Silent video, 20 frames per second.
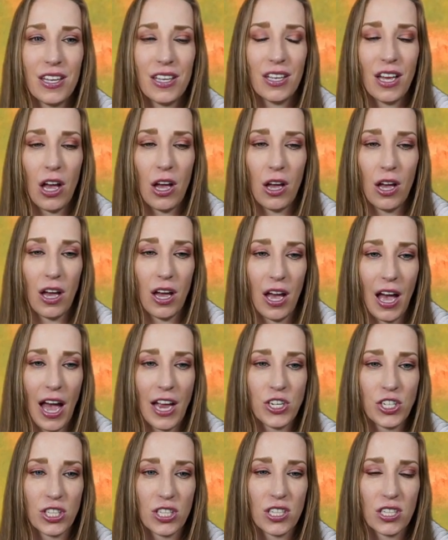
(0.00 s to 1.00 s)

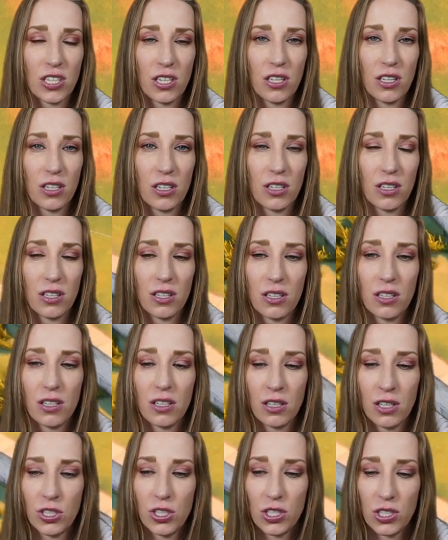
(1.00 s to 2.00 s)

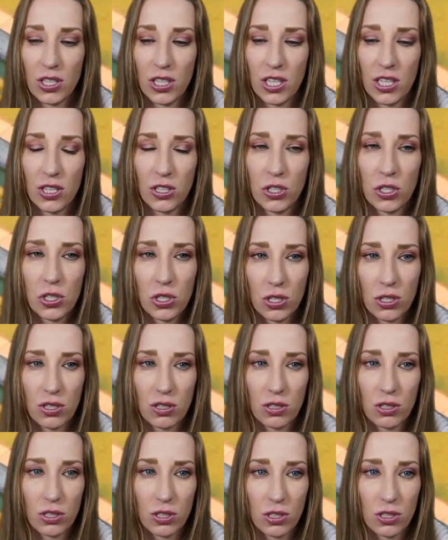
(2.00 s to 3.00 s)
This is
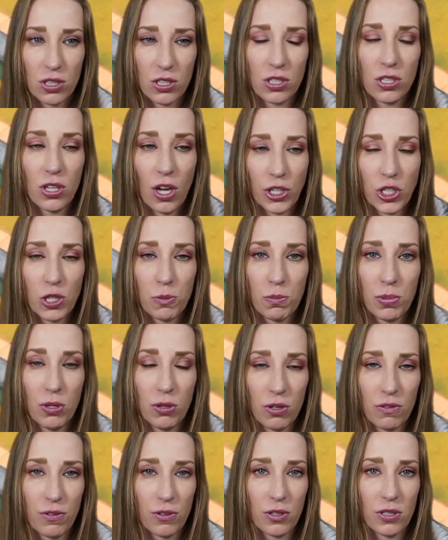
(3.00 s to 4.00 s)
such a
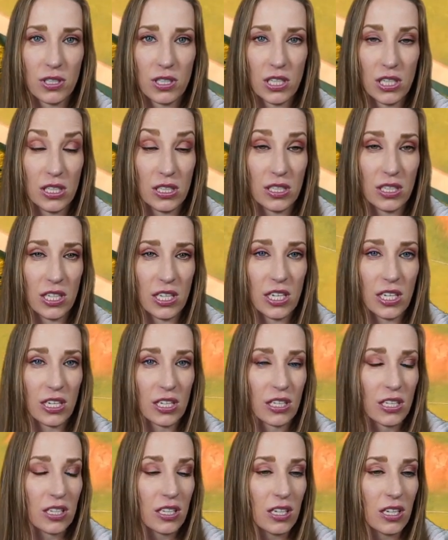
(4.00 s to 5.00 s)
beautiful CC.
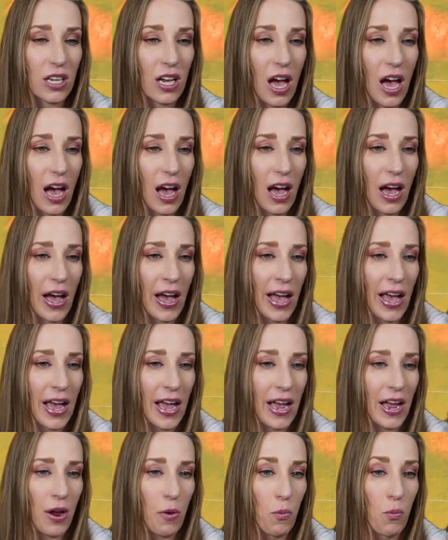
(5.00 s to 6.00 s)

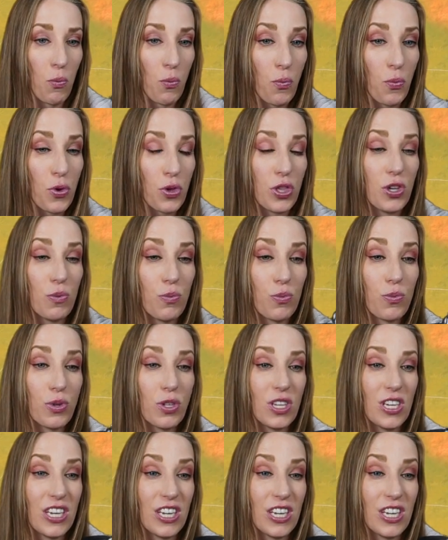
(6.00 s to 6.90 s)
I really, really